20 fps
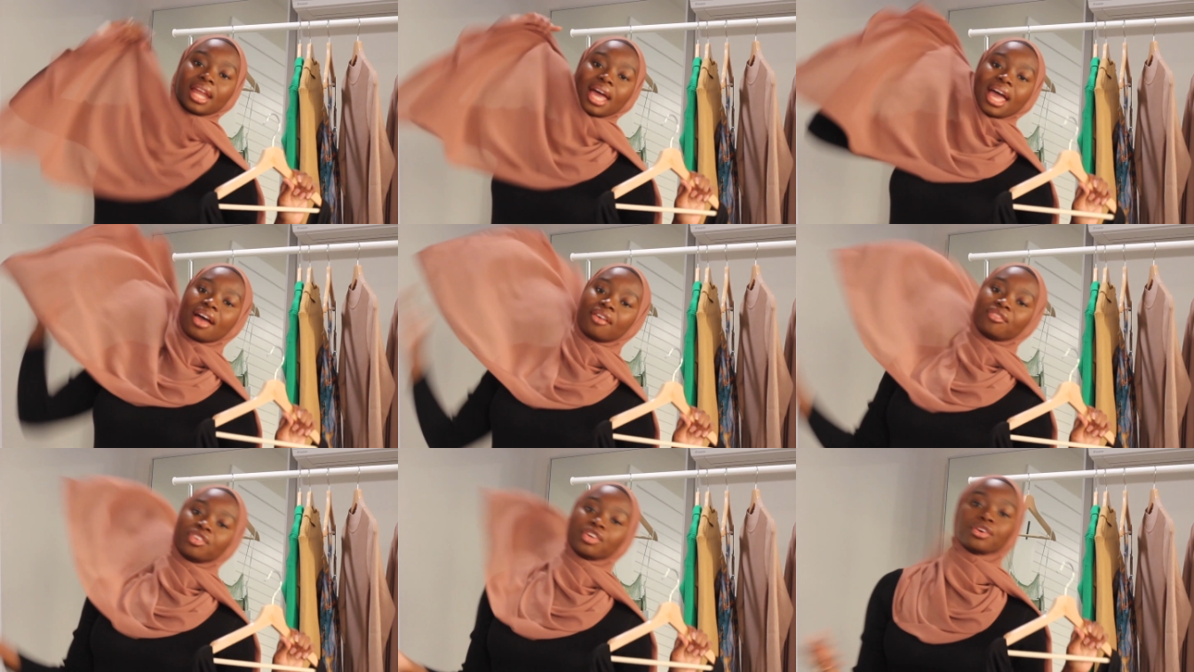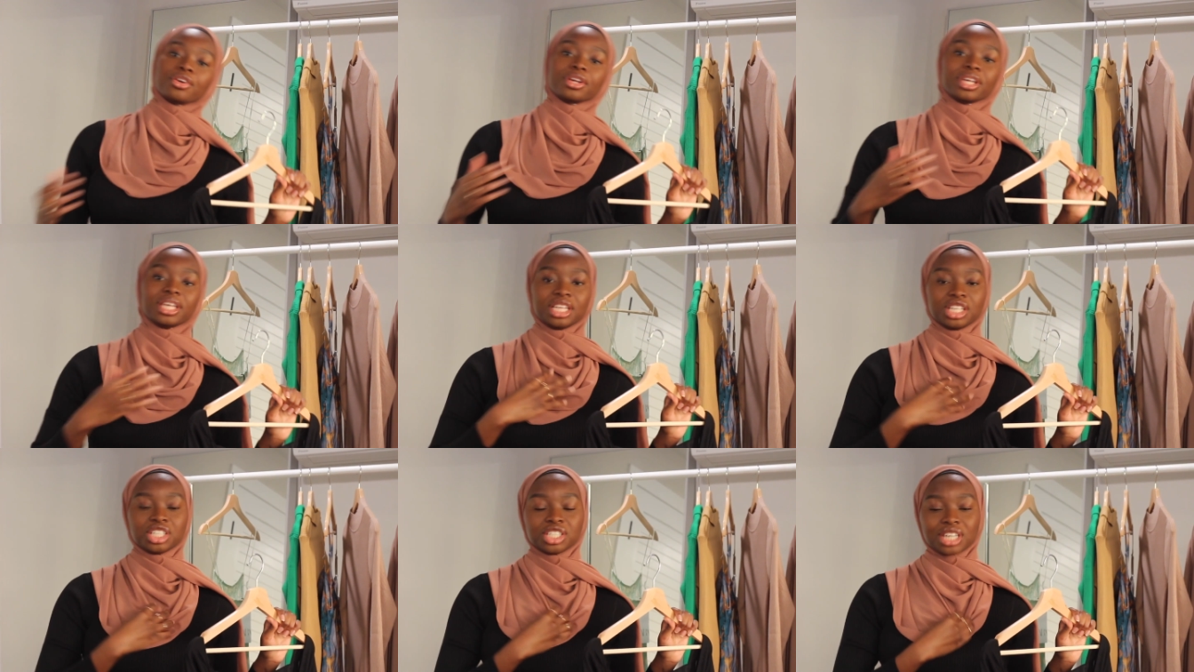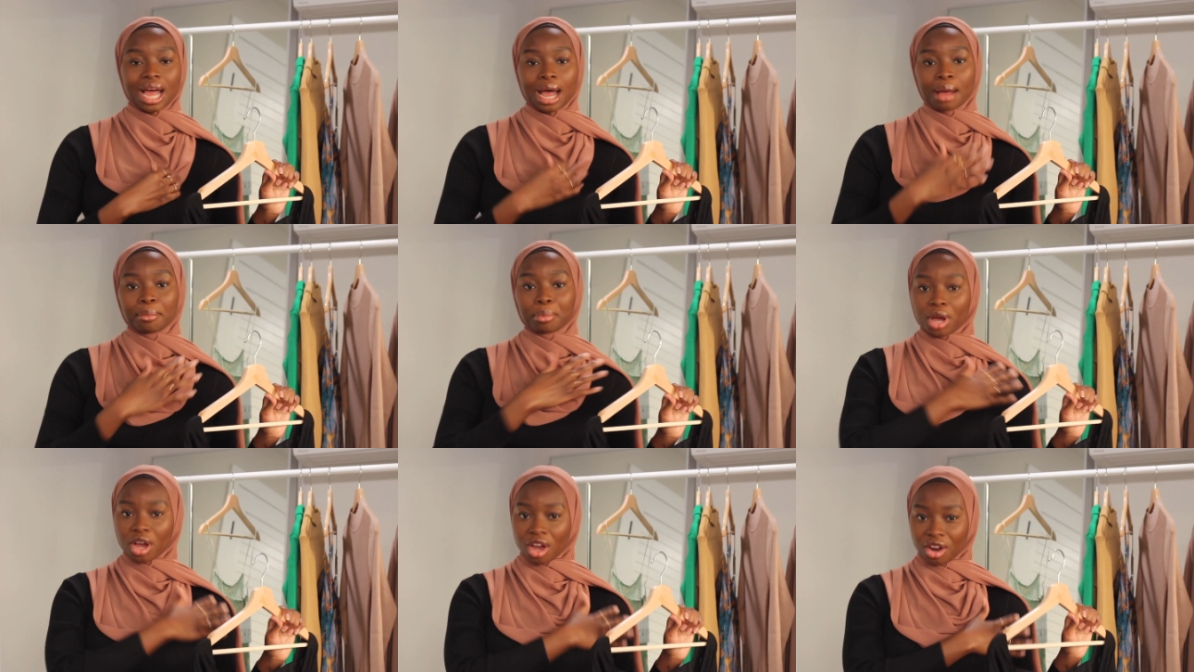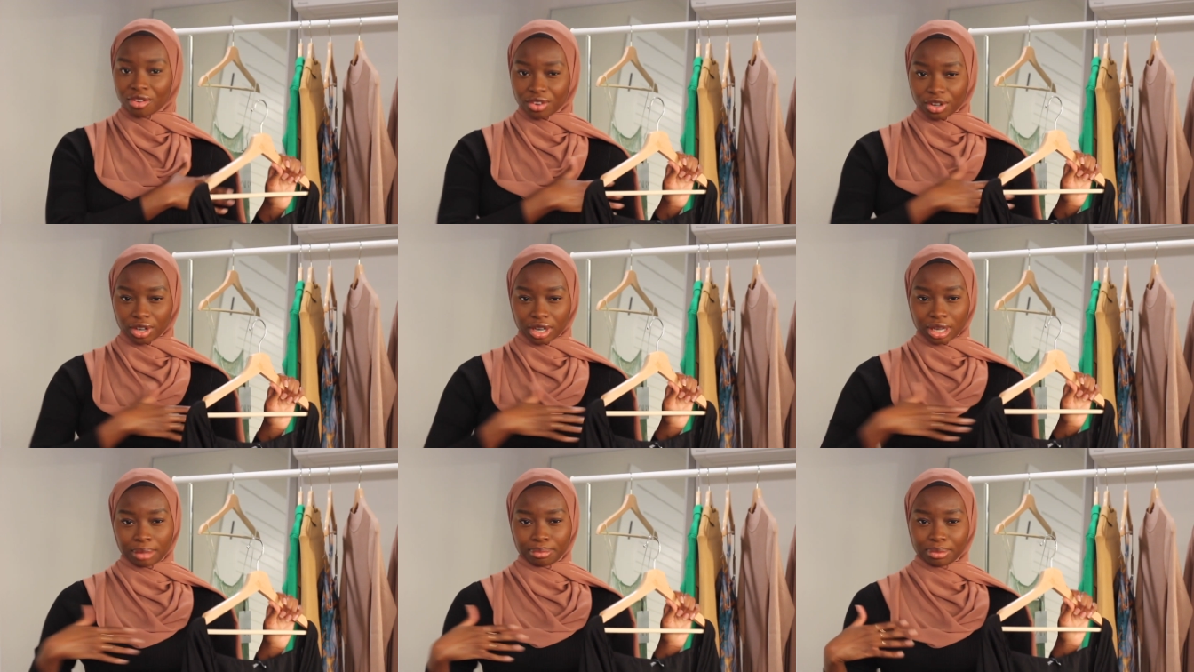and have your hijab cover
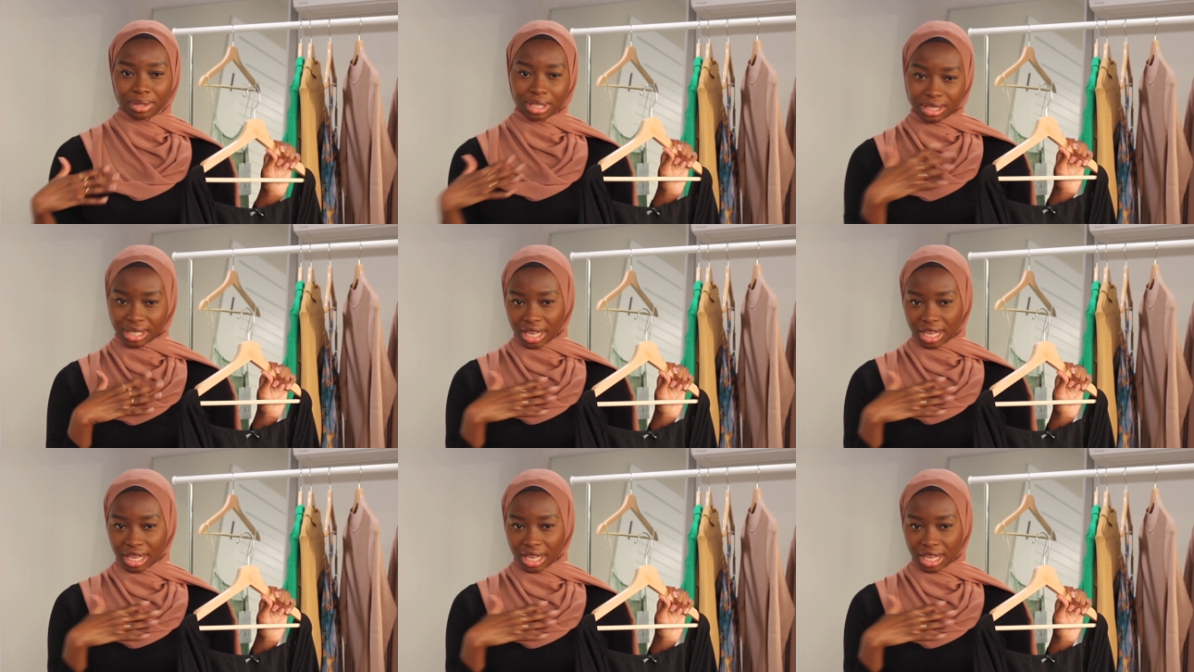up this